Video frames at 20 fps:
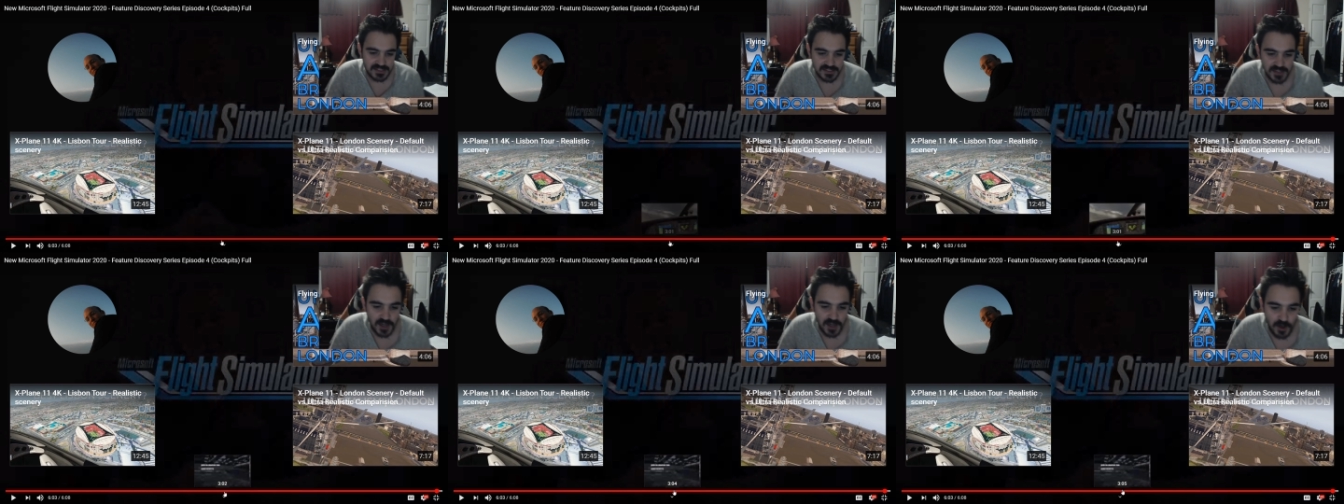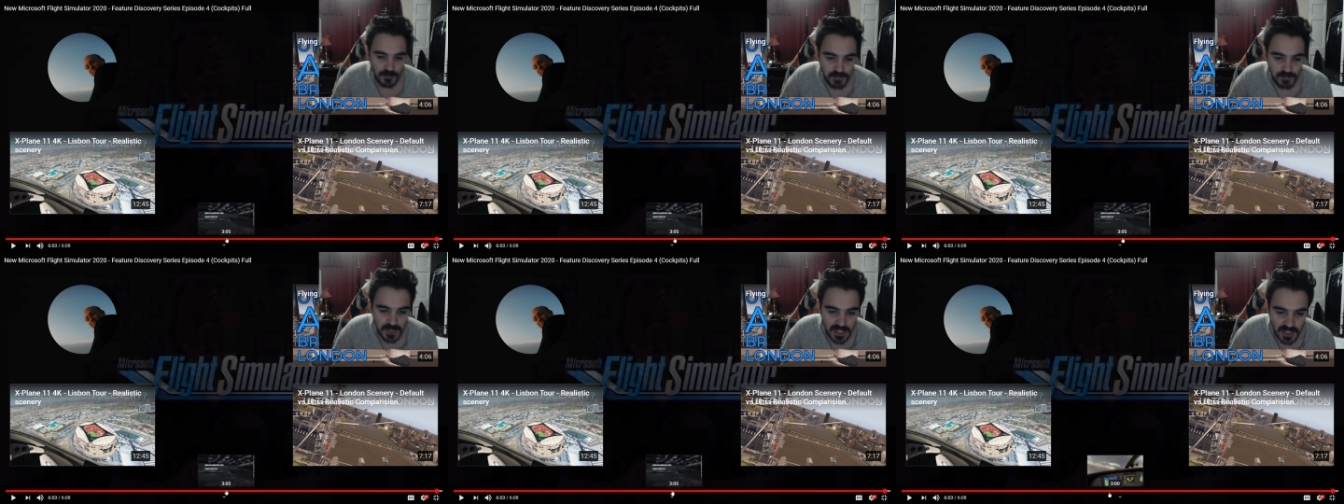
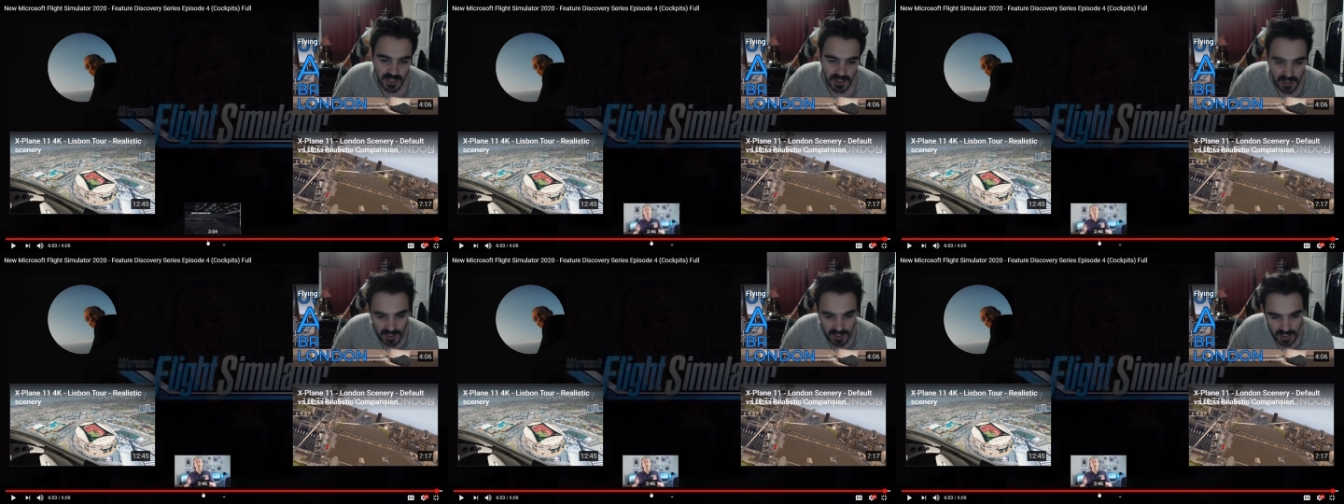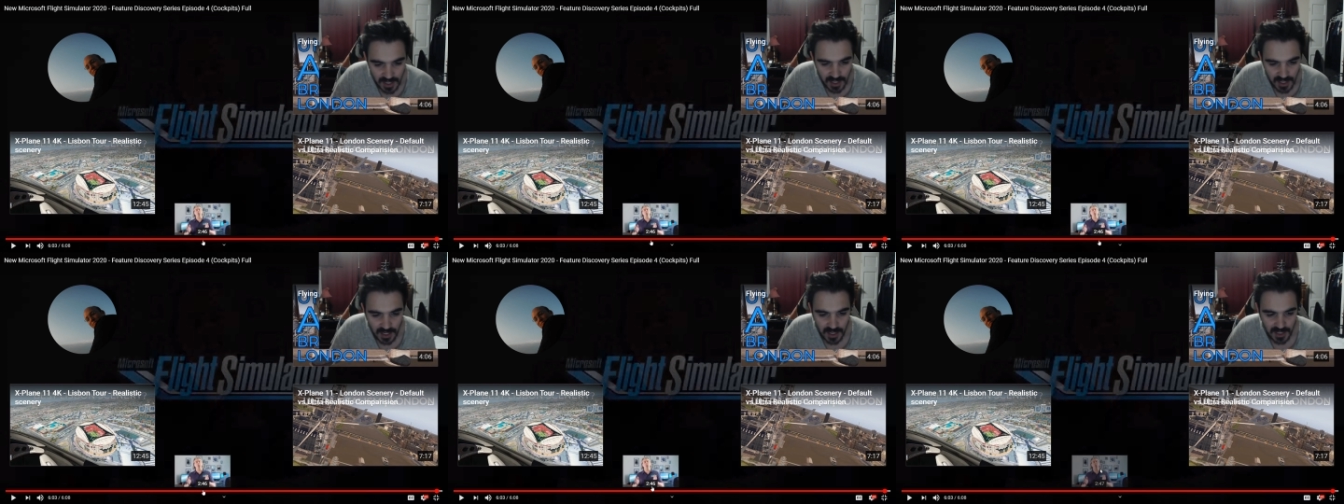So,
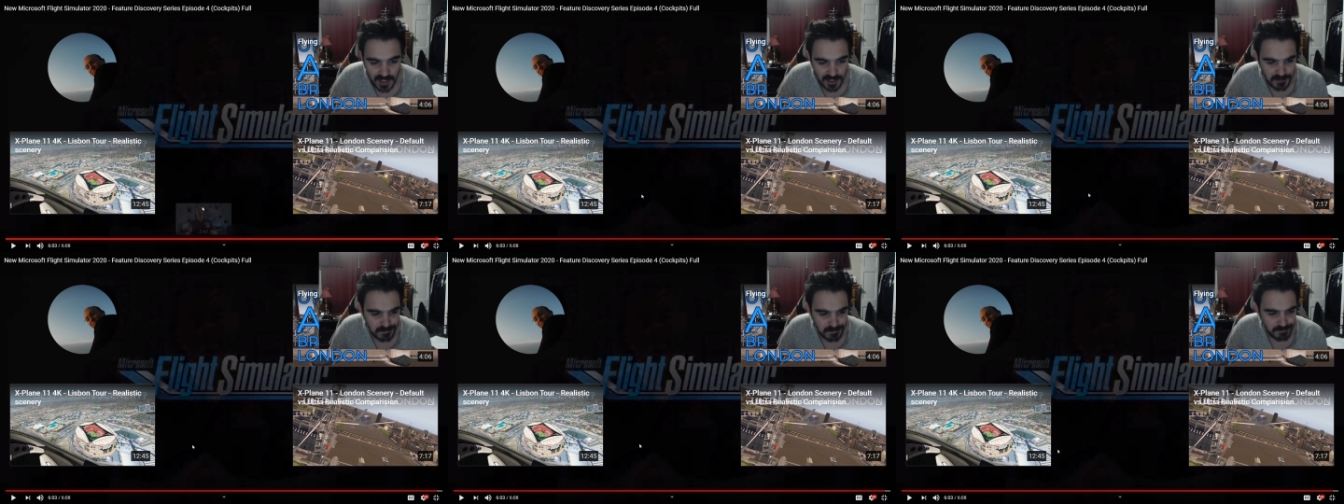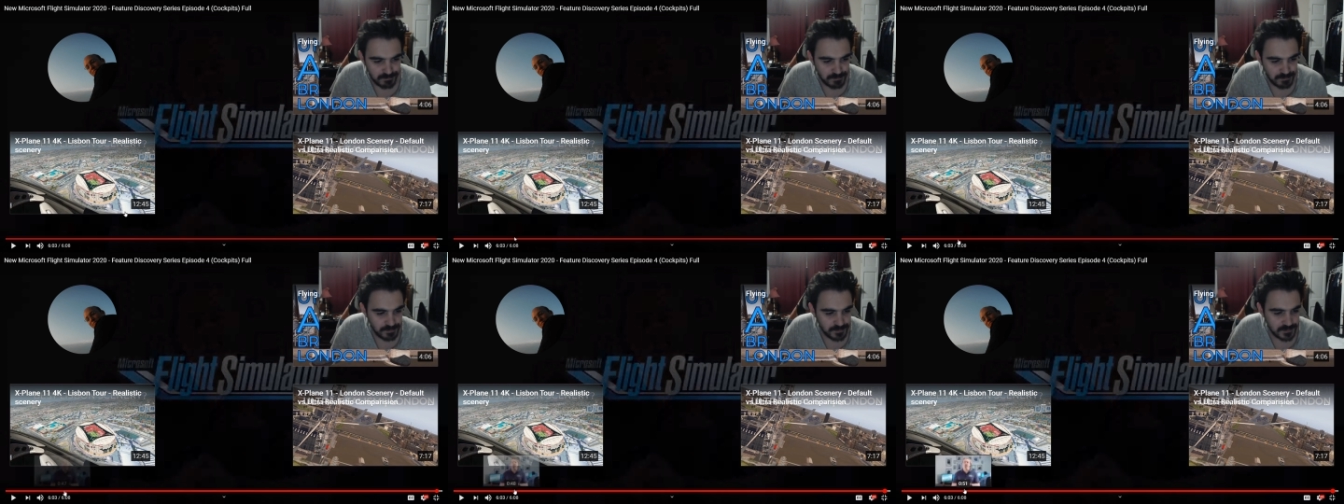
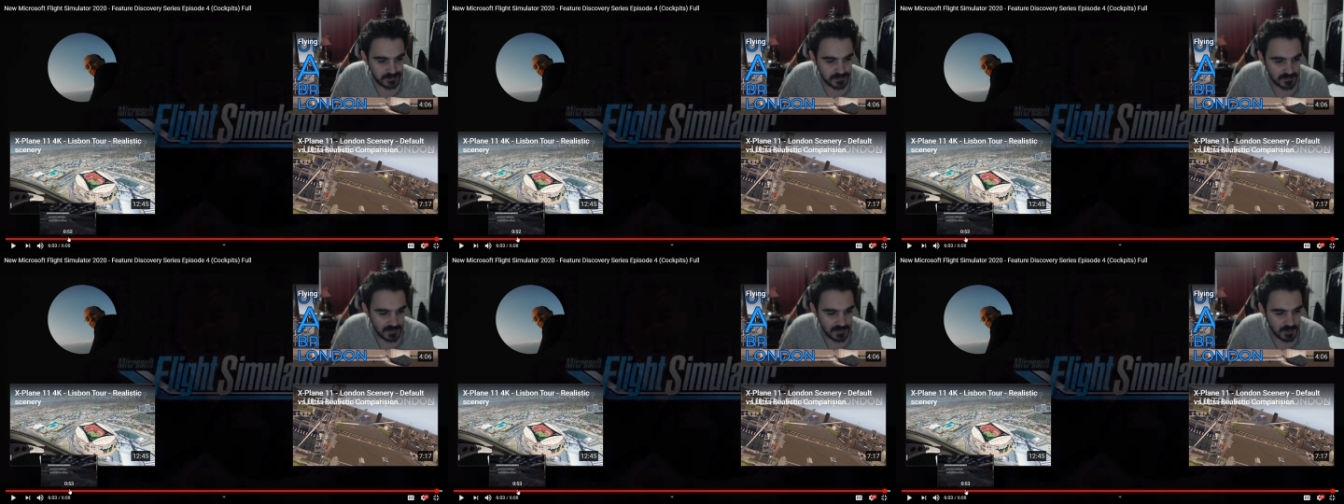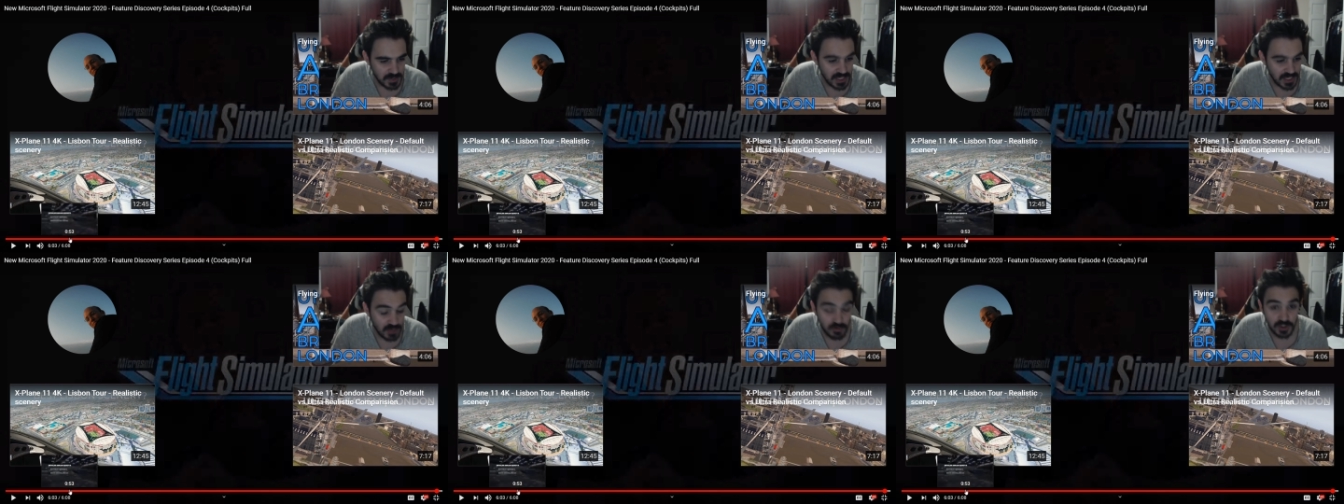but
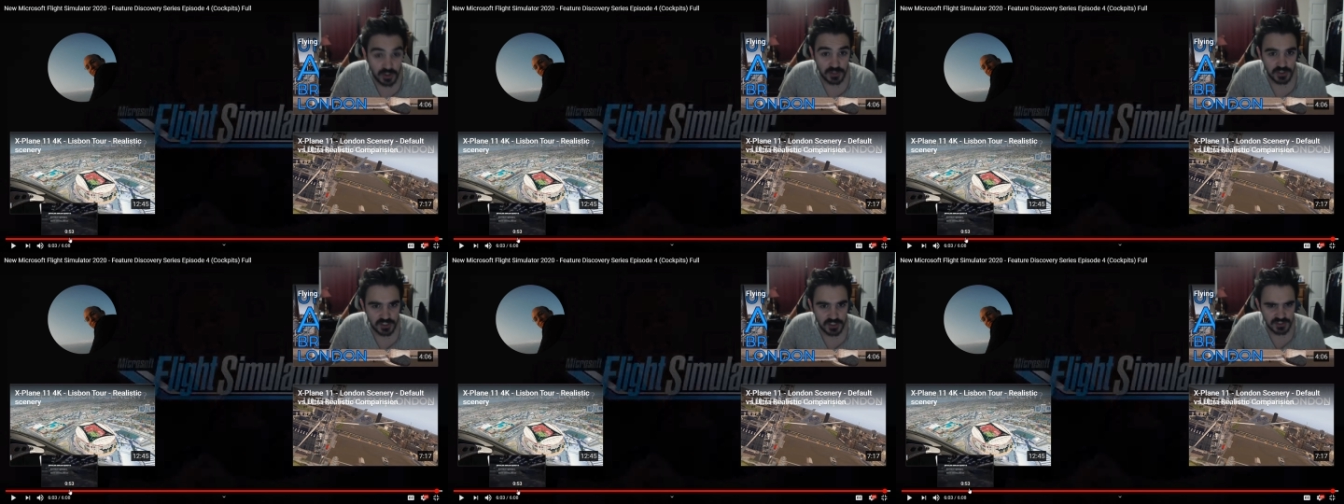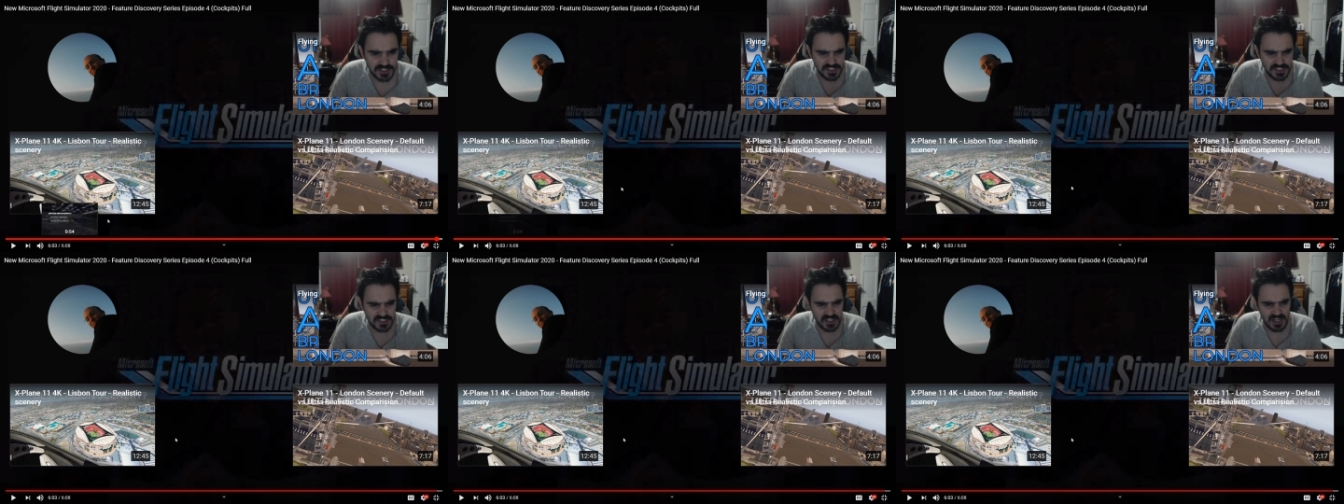yeah,
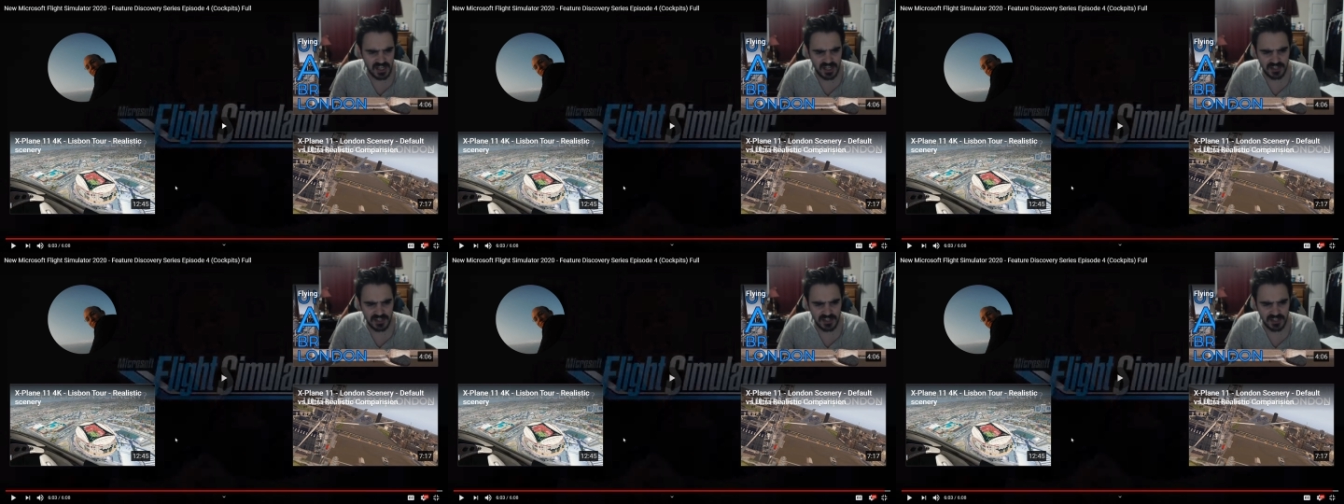let's at